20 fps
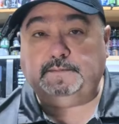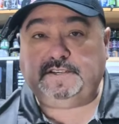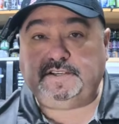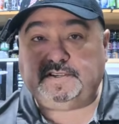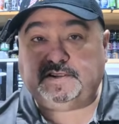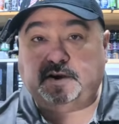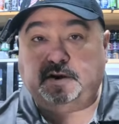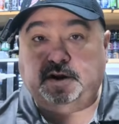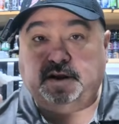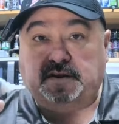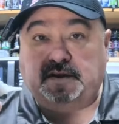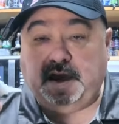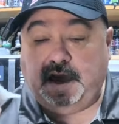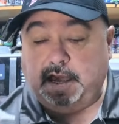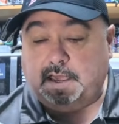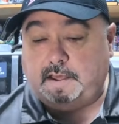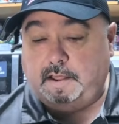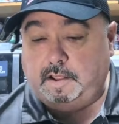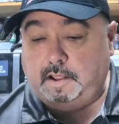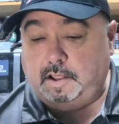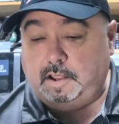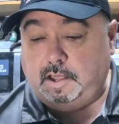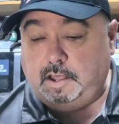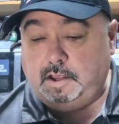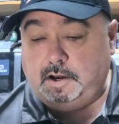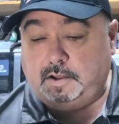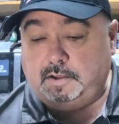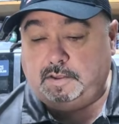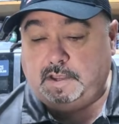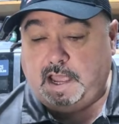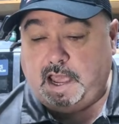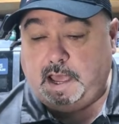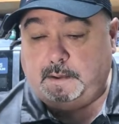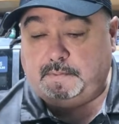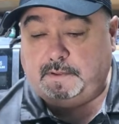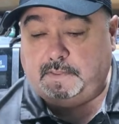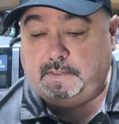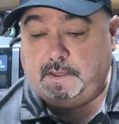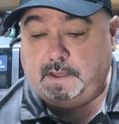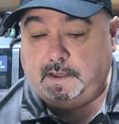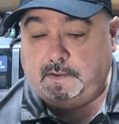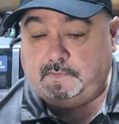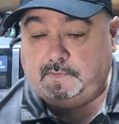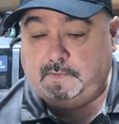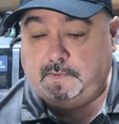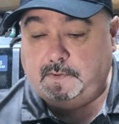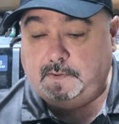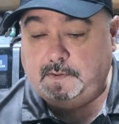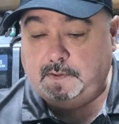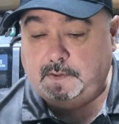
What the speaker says: just going to take a little dab of this.